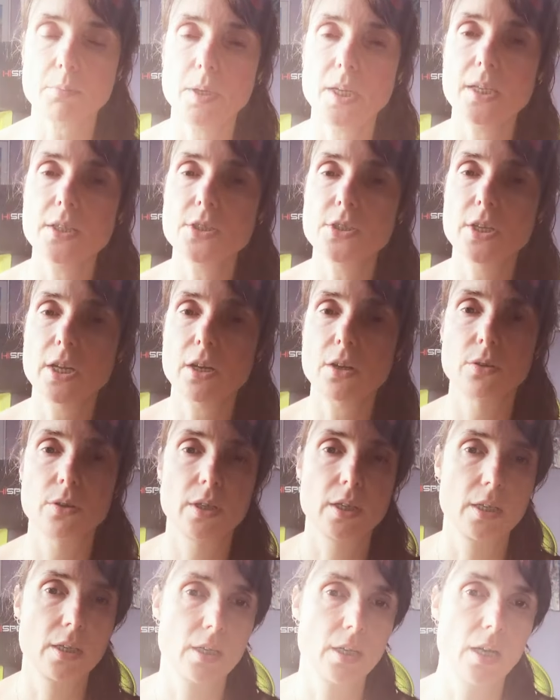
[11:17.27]
Please
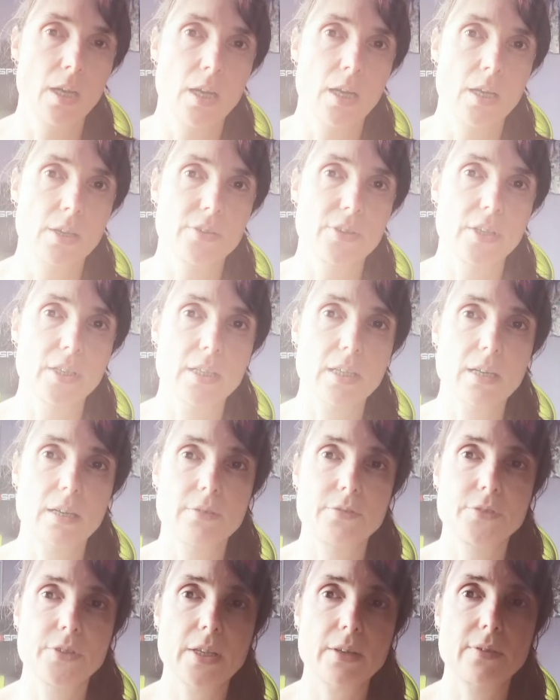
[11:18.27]
know that
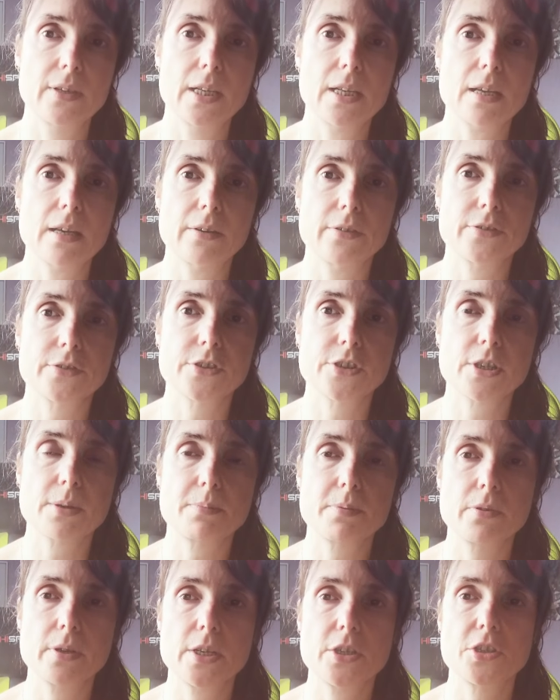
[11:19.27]
love never left,
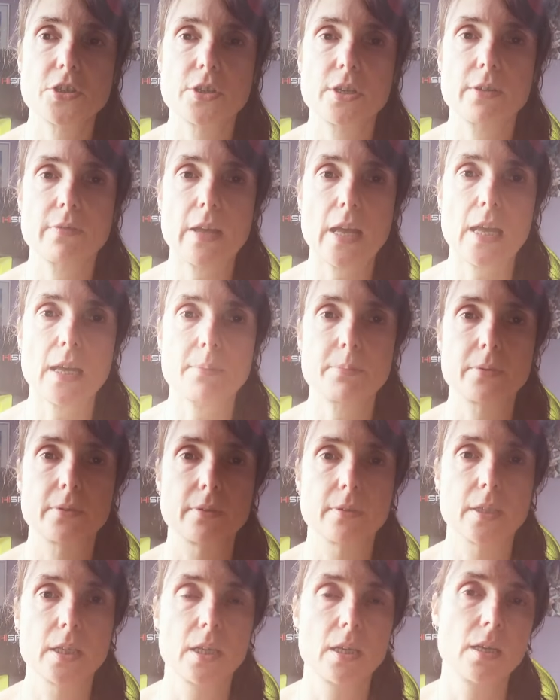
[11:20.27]
separation never
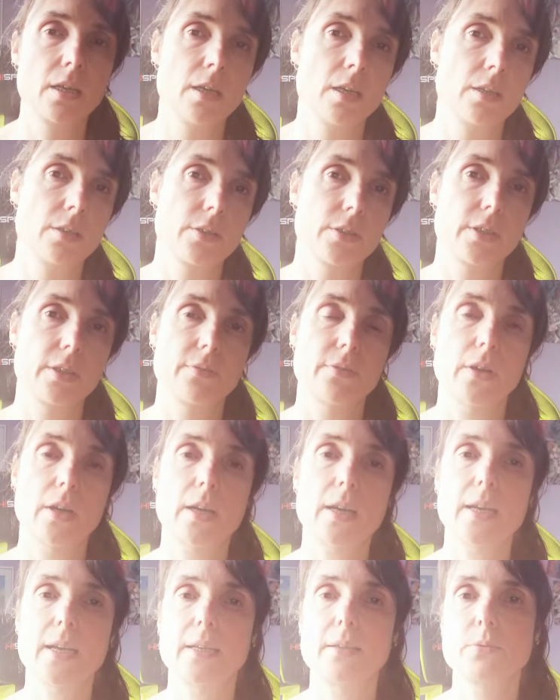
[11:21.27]
happened. The
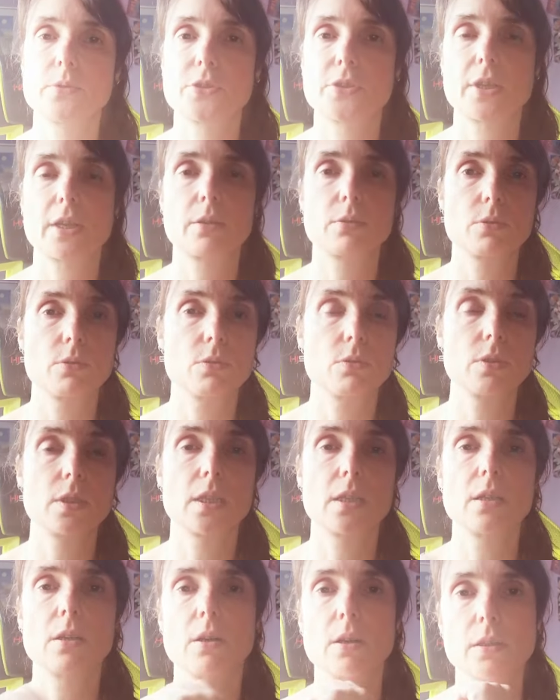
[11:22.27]
divine was there
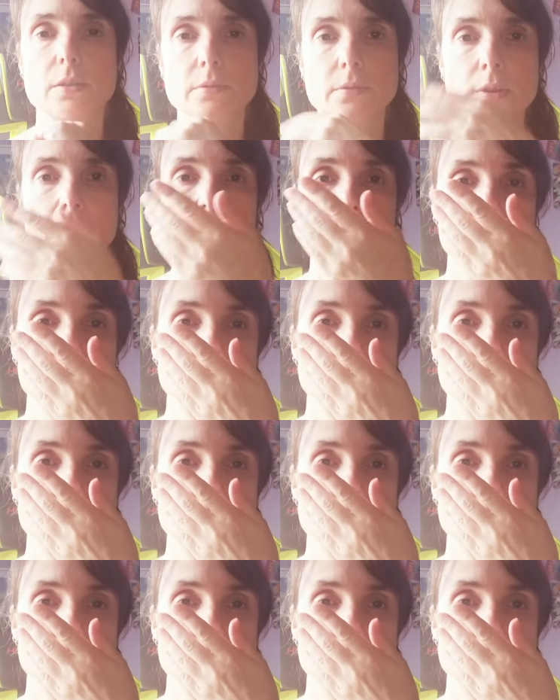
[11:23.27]
all along,